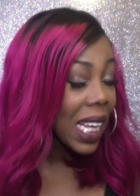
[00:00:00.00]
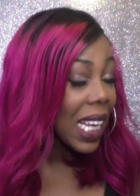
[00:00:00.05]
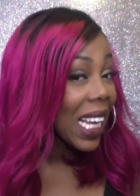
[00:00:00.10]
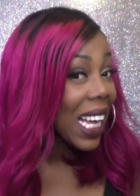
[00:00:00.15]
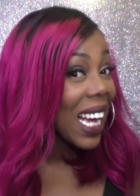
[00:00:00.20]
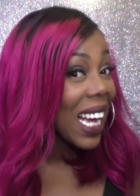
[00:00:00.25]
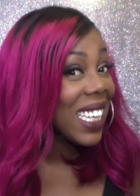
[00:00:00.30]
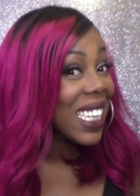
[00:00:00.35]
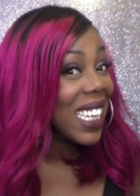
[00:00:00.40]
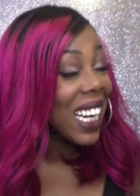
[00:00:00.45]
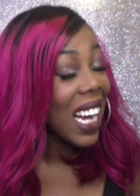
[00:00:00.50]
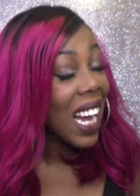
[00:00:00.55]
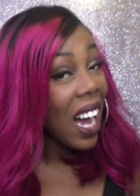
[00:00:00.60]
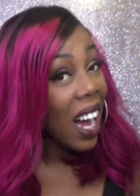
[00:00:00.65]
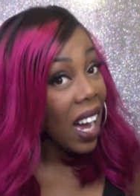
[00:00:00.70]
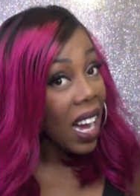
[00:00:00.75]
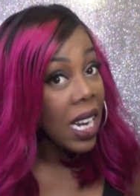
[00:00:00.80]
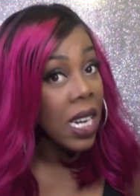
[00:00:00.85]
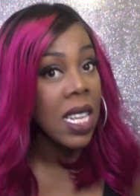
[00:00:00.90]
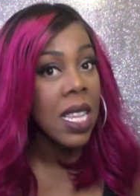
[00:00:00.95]
Can you
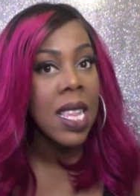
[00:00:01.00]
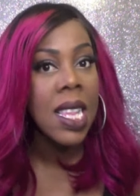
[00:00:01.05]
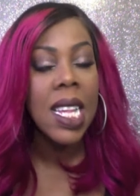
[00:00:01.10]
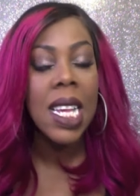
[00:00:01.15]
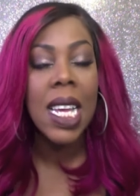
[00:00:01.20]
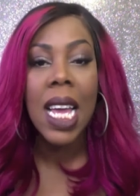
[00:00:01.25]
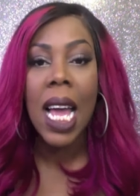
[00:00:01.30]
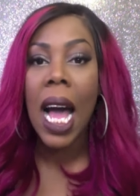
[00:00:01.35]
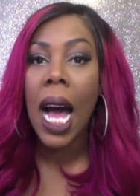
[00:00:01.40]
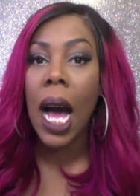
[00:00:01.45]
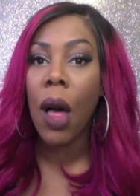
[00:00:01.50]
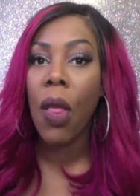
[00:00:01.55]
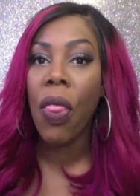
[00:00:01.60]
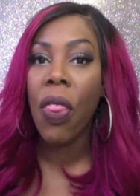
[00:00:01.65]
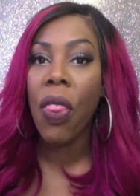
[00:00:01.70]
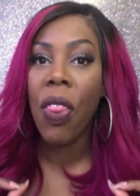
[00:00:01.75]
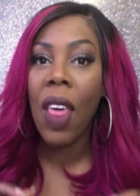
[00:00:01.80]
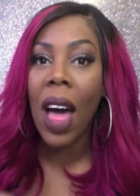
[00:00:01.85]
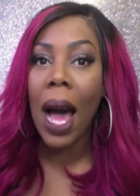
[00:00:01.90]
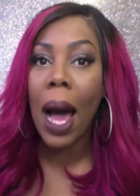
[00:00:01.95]
kind of see how
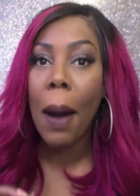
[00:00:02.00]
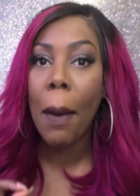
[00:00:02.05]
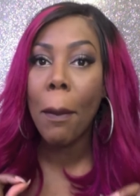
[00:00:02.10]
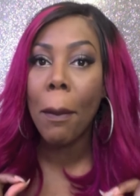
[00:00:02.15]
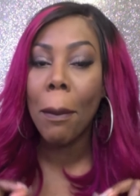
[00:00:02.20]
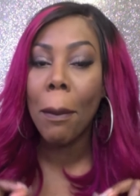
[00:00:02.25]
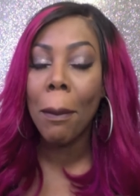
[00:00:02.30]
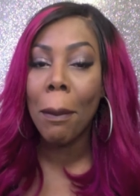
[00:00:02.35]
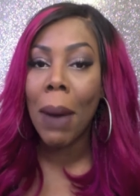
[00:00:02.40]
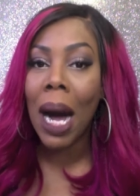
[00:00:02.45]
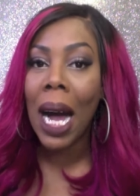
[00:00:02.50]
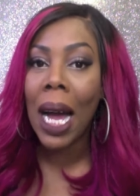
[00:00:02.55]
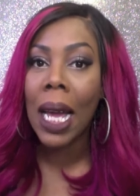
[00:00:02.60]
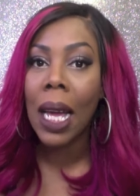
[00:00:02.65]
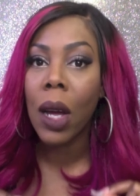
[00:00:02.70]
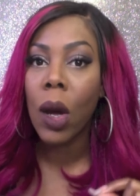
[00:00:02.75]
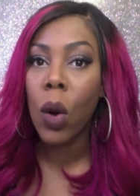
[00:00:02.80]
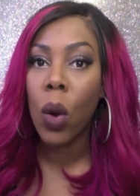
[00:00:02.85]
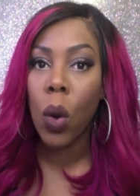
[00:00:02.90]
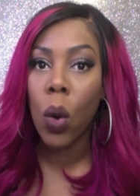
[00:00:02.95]
that might
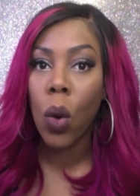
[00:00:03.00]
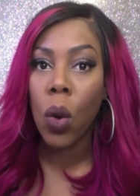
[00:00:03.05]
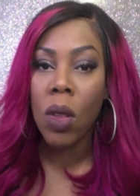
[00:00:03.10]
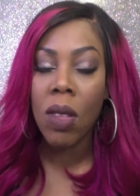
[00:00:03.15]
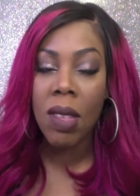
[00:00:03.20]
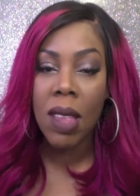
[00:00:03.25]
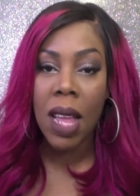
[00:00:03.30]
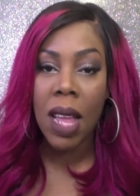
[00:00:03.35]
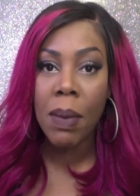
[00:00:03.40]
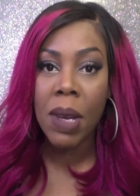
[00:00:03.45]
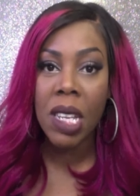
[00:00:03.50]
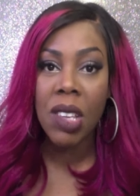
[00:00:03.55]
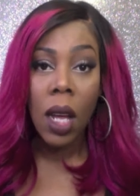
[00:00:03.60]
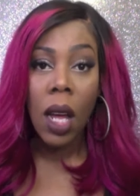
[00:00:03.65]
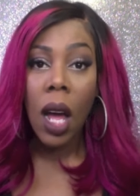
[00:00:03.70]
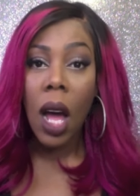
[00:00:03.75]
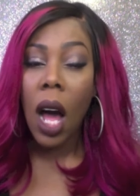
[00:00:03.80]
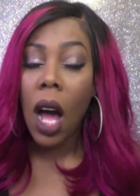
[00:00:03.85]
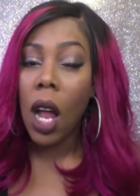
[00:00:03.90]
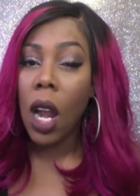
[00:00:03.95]
cause damage?
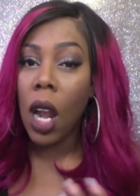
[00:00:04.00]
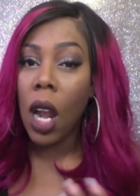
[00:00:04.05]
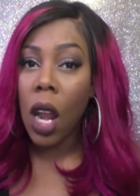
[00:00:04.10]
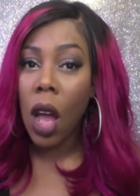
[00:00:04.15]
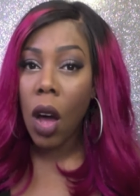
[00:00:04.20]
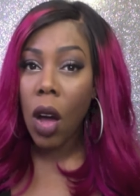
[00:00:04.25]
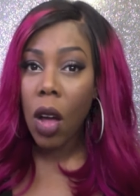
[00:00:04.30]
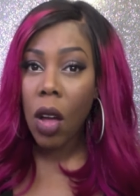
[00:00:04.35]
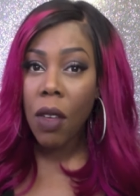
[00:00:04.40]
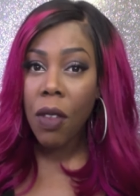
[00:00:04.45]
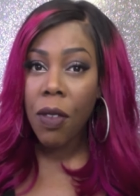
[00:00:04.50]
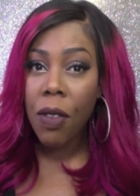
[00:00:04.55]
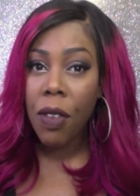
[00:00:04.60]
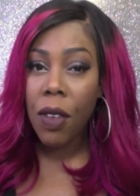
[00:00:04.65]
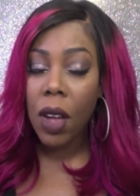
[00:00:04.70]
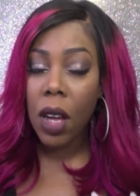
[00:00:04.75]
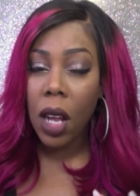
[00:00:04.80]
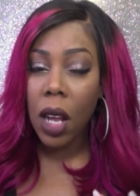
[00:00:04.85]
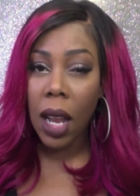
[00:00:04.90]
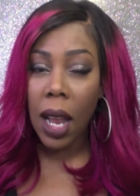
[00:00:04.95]
A lot of
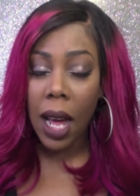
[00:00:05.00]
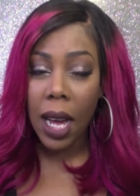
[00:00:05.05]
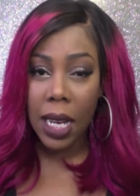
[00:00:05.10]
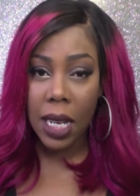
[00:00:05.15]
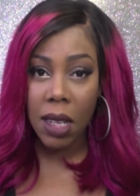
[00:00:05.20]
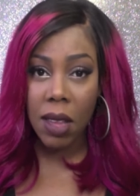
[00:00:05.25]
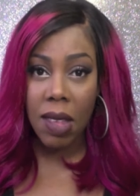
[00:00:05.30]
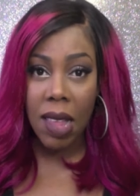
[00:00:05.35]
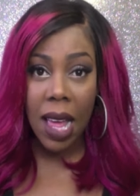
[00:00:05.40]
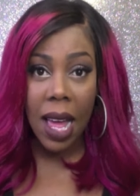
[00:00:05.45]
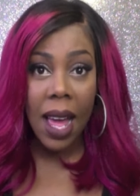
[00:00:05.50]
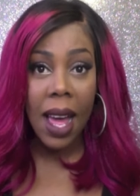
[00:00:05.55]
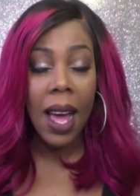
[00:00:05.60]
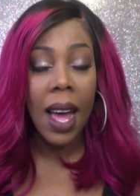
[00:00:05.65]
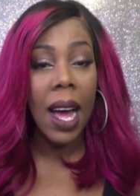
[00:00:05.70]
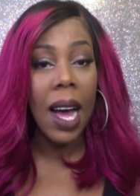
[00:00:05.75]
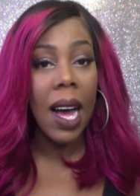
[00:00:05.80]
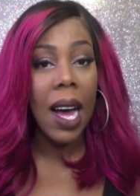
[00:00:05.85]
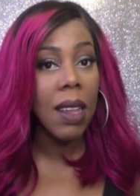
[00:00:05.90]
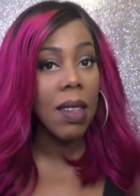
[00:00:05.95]
clients'
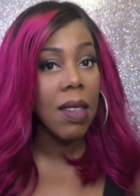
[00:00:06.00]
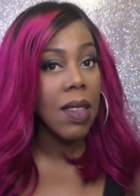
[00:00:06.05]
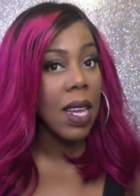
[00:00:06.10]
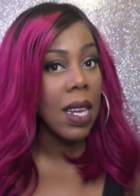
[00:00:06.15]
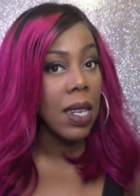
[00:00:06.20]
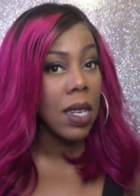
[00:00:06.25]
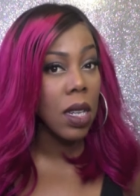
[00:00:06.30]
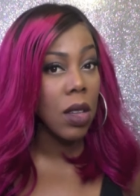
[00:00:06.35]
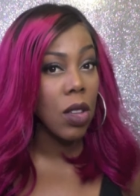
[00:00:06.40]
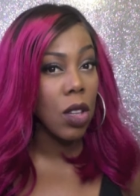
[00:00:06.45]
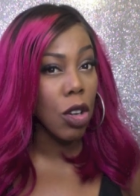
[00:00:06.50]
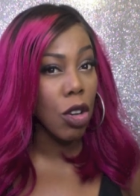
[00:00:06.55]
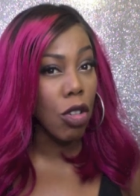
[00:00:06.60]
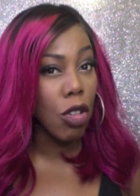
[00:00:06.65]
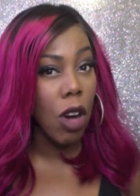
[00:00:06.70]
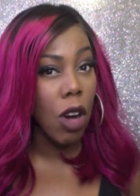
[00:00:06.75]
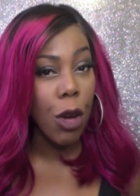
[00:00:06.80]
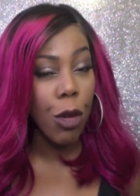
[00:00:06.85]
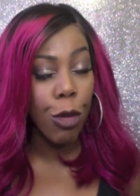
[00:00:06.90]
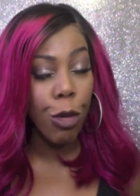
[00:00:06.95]
hair has tended to
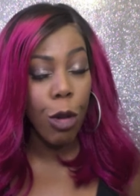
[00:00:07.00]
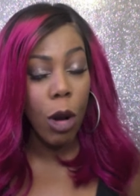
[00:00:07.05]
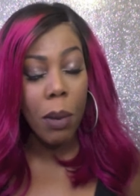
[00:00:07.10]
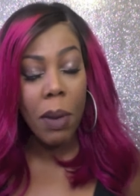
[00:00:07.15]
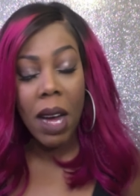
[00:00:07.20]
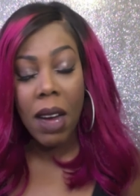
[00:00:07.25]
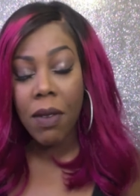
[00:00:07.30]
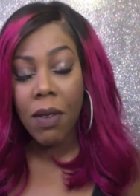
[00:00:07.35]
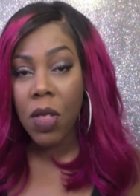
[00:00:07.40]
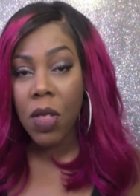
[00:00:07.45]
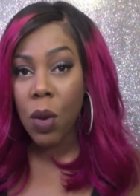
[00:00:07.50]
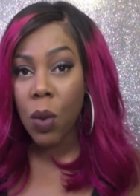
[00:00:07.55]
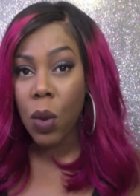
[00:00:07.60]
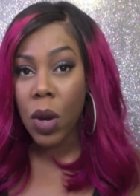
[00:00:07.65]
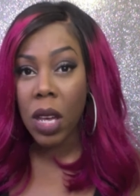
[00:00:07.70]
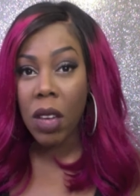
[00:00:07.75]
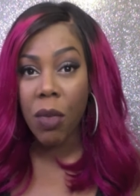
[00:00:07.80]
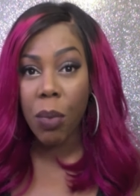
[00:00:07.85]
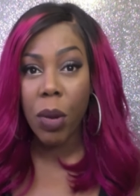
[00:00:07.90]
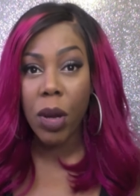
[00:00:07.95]
grow from having the
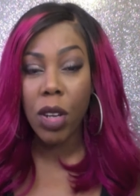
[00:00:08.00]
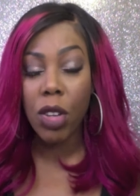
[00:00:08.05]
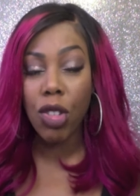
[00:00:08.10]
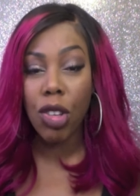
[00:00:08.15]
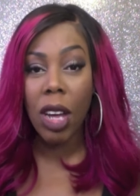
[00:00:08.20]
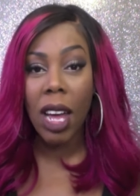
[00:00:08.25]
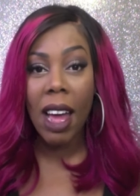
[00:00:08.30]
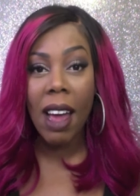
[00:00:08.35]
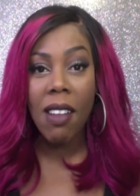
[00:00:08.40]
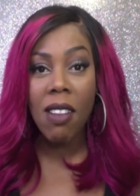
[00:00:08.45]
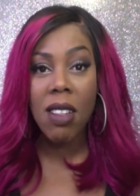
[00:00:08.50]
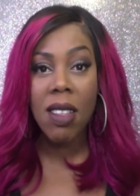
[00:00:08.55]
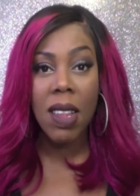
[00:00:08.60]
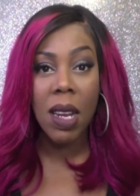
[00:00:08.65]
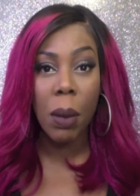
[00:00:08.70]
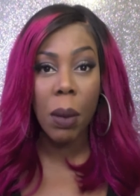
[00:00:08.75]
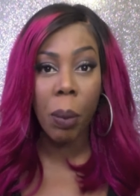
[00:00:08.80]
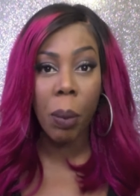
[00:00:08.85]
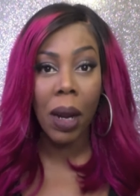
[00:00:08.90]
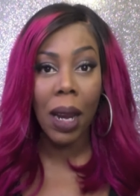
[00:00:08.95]
weave, because your hair is
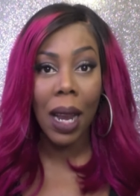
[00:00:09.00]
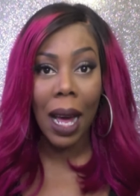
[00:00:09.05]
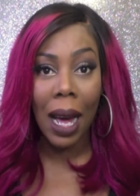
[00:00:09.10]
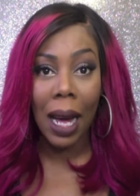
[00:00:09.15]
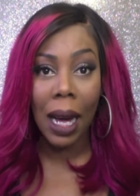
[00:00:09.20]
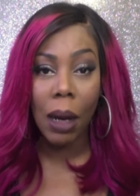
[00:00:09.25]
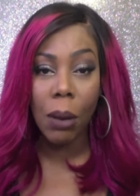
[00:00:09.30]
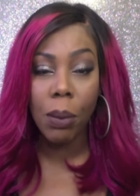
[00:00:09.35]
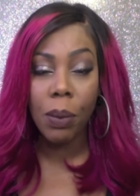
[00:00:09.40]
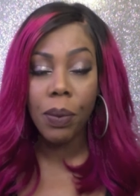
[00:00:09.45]
in a plait.